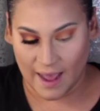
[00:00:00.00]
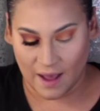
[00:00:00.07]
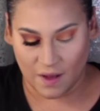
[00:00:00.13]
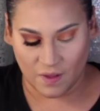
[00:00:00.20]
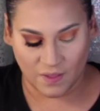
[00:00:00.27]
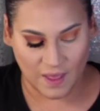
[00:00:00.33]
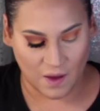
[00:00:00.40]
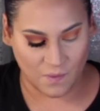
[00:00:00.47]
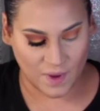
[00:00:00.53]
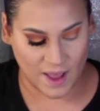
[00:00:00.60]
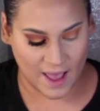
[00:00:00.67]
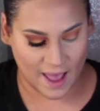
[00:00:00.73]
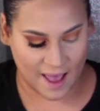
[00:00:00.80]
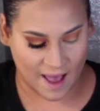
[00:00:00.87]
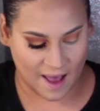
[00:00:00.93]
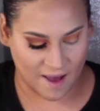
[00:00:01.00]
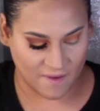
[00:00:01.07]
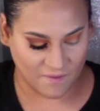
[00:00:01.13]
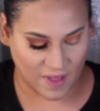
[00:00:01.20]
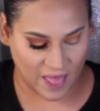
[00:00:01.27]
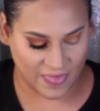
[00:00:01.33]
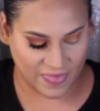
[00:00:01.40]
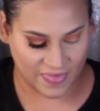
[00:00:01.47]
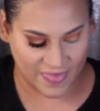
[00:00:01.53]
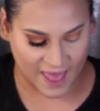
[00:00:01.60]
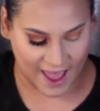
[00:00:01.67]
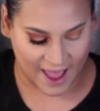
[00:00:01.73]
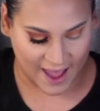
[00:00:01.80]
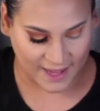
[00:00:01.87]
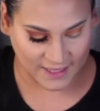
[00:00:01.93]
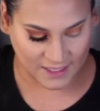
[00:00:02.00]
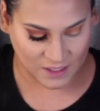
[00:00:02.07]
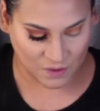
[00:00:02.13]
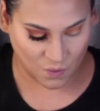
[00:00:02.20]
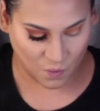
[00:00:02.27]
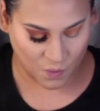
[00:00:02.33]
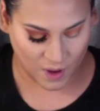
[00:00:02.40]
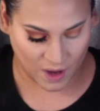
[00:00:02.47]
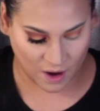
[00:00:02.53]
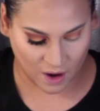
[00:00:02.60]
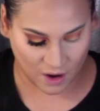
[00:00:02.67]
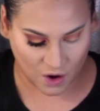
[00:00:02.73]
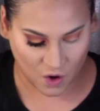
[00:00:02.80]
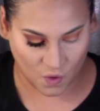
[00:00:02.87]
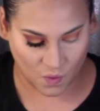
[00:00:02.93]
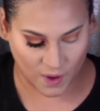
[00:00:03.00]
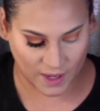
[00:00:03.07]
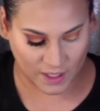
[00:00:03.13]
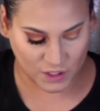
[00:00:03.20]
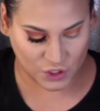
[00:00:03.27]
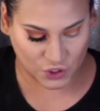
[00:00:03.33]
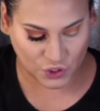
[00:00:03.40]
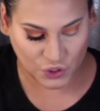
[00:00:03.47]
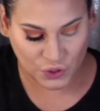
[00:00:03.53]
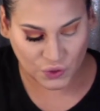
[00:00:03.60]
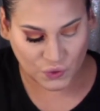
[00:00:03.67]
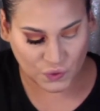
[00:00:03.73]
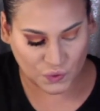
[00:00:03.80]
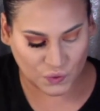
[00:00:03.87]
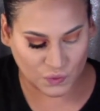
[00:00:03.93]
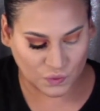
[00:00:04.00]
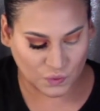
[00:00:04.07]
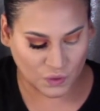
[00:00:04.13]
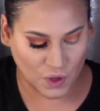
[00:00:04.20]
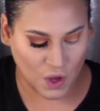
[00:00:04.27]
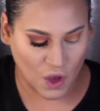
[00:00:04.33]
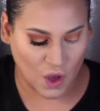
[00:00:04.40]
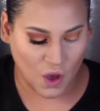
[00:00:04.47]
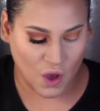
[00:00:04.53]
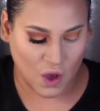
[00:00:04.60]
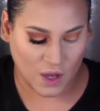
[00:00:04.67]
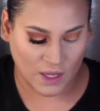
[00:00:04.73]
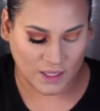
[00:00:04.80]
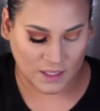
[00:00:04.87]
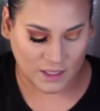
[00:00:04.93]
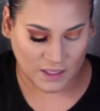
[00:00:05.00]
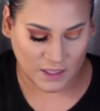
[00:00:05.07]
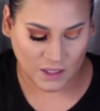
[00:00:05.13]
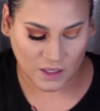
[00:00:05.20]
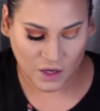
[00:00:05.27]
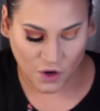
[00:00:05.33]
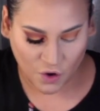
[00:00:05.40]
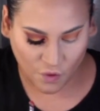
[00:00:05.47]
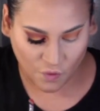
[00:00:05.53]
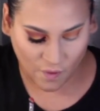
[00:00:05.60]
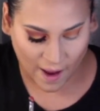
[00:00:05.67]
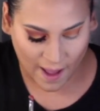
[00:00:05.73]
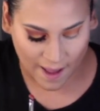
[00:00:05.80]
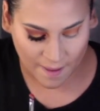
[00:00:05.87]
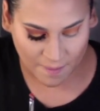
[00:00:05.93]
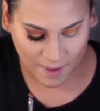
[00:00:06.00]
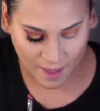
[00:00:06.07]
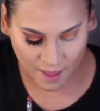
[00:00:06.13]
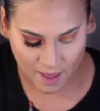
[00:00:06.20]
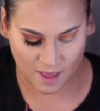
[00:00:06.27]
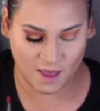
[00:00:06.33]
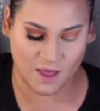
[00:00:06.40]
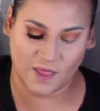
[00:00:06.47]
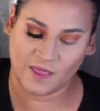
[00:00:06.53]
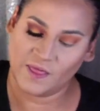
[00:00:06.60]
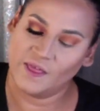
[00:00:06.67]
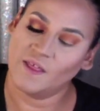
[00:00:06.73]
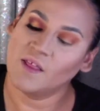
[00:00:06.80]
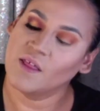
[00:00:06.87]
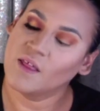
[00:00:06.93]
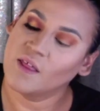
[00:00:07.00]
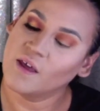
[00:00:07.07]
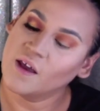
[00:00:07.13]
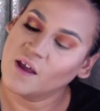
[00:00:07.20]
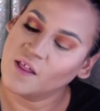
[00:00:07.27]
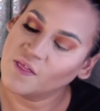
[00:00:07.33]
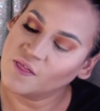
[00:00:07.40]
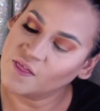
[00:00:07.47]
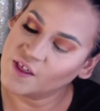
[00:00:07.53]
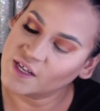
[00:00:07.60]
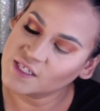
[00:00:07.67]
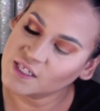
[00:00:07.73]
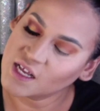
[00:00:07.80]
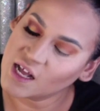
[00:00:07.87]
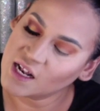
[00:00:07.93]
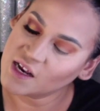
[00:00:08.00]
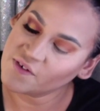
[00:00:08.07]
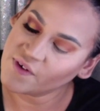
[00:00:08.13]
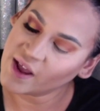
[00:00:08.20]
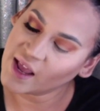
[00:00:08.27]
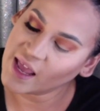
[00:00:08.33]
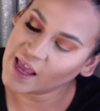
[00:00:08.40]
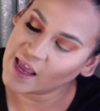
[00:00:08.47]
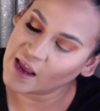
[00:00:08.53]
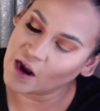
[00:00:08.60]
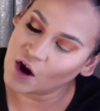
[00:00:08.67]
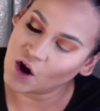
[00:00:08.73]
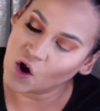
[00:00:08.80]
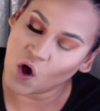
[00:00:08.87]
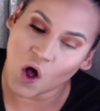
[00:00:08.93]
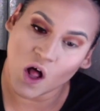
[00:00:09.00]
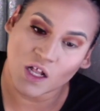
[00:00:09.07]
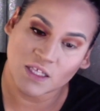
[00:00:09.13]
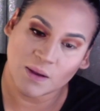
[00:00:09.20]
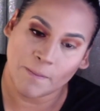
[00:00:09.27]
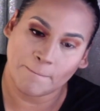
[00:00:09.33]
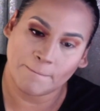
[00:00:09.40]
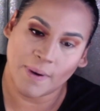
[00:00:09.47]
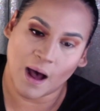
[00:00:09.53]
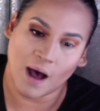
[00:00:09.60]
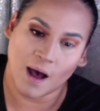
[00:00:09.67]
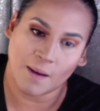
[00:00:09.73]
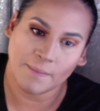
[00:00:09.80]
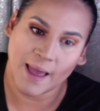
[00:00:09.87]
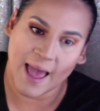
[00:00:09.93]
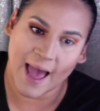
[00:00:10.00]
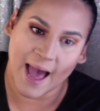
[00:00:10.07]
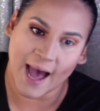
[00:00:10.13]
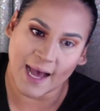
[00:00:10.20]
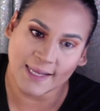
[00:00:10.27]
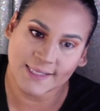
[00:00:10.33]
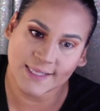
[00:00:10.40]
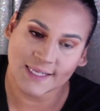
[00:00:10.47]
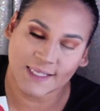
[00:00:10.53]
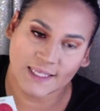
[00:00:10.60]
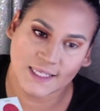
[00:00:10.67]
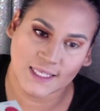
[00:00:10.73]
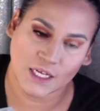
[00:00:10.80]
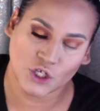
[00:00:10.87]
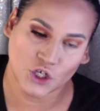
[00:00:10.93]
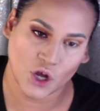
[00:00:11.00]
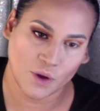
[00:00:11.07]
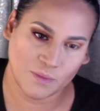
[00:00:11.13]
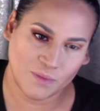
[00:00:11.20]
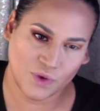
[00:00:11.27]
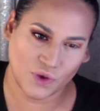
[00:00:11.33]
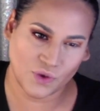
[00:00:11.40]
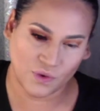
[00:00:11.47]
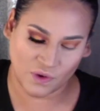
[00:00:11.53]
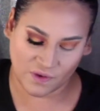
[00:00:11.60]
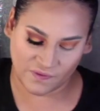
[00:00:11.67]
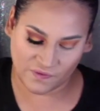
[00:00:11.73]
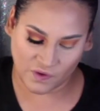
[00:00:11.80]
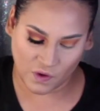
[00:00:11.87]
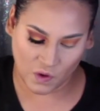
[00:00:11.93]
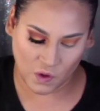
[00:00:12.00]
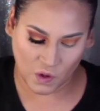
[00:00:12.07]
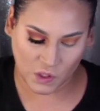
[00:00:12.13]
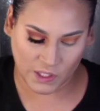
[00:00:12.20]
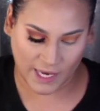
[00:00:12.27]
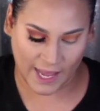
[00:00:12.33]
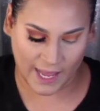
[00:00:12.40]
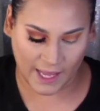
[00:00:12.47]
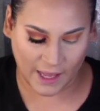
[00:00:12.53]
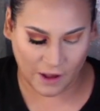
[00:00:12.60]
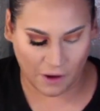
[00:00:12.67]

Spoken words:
Now that we have that, we are going to grab this color right here called Bomb Ass. It's such a beautiful, like,